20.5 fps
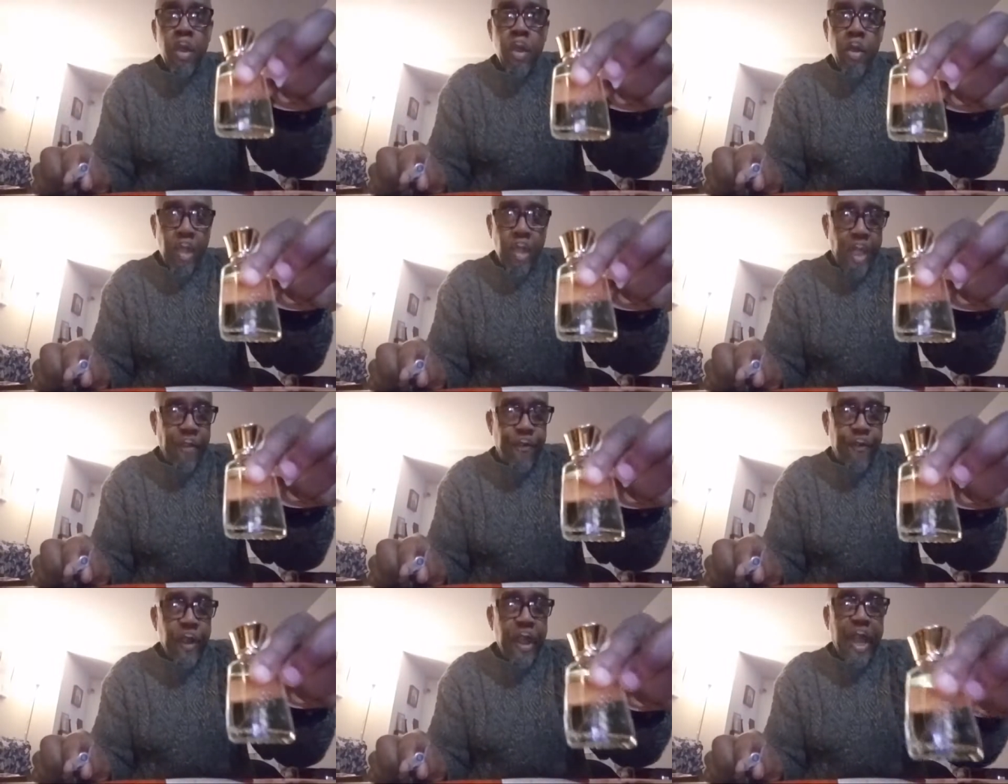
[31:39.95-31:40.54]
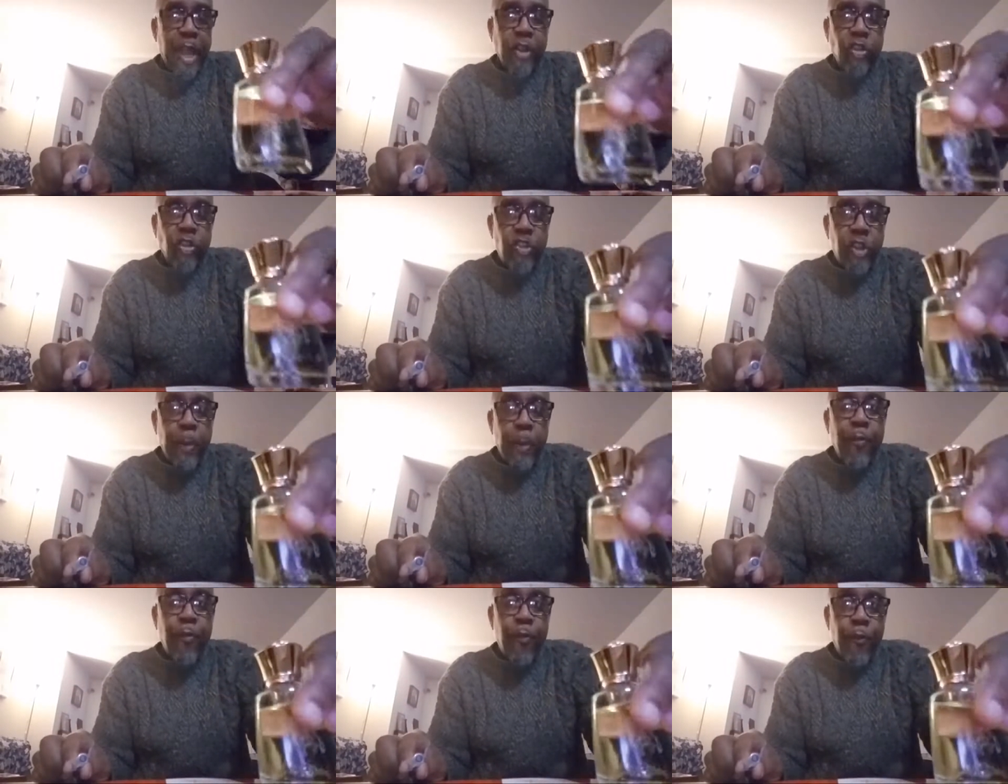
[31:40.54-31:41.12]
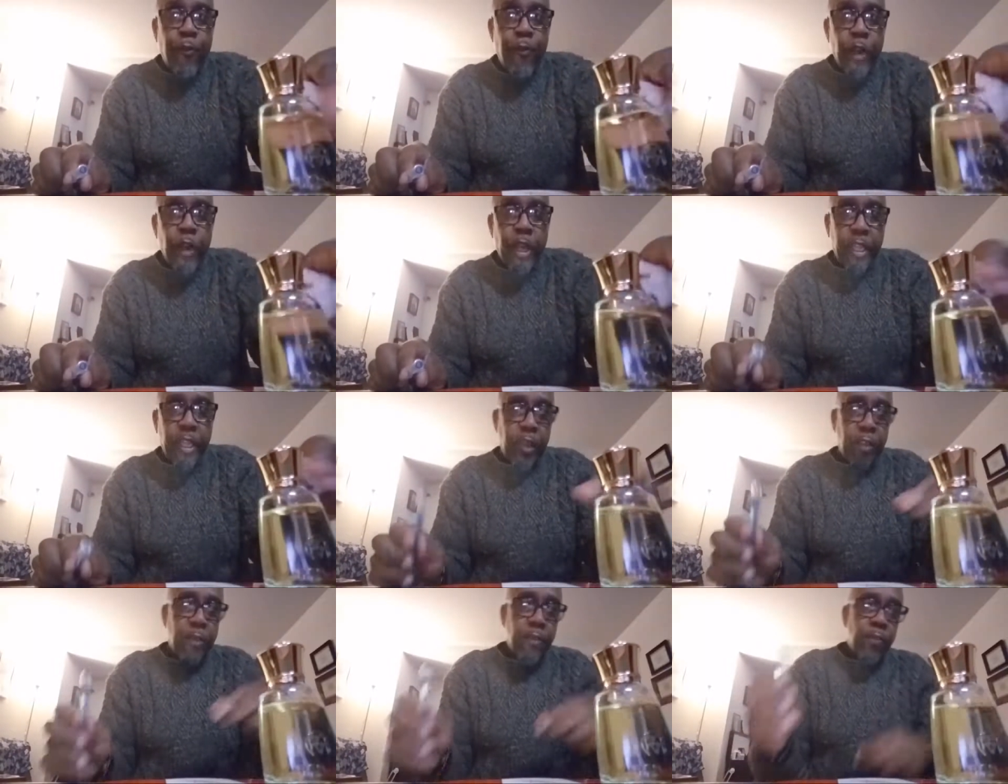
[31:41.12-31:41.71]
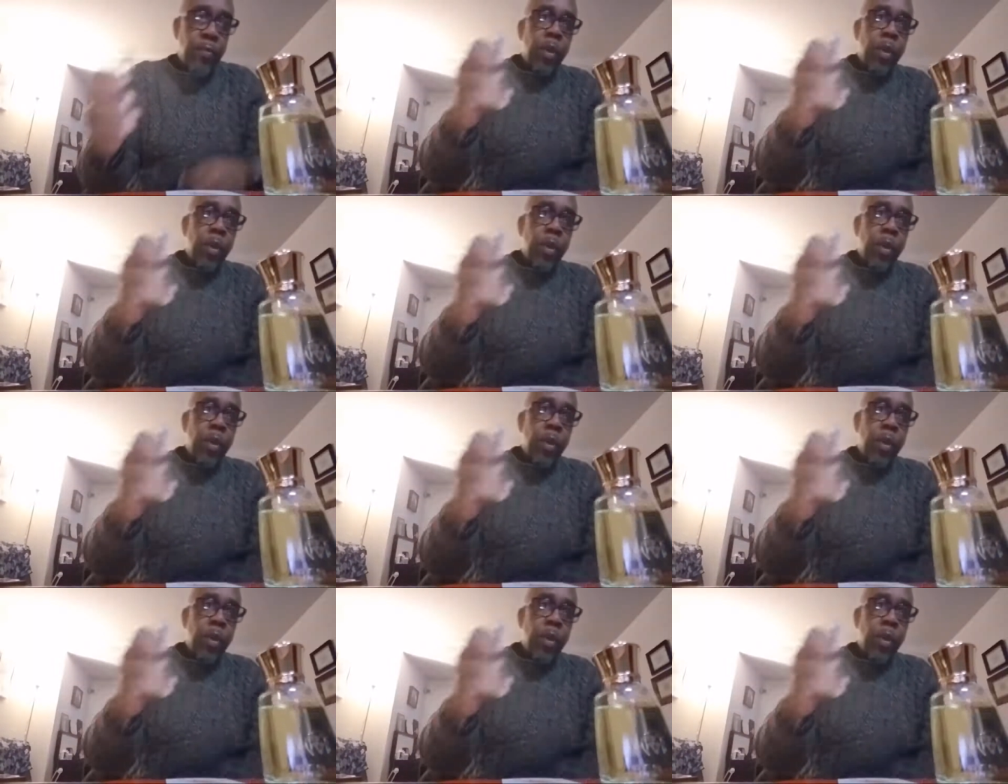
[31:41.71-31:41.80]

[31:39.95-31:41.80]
Got to figure out your shipping from Philly.